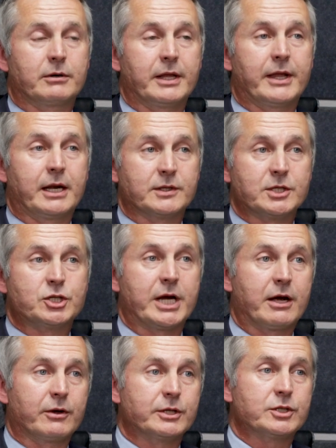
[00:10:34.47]
and that is a
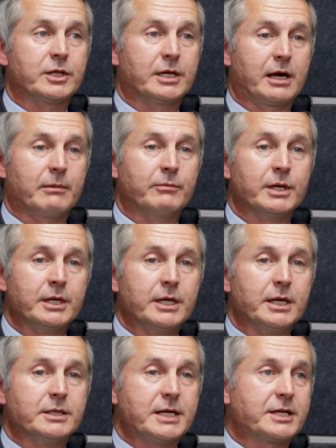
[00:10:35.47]
challenge that I'm
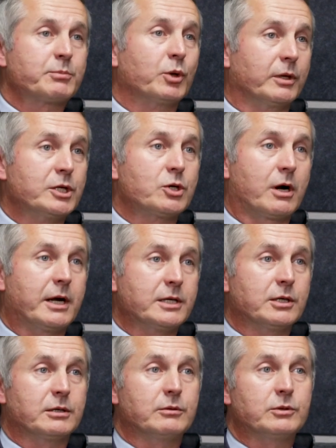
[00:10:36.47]
desperately trying
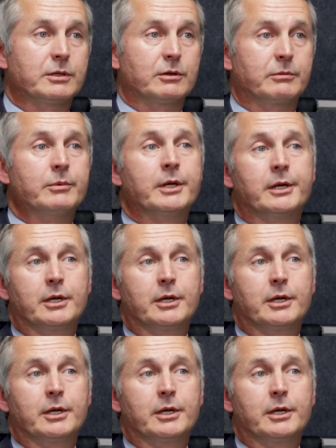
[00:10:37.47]
to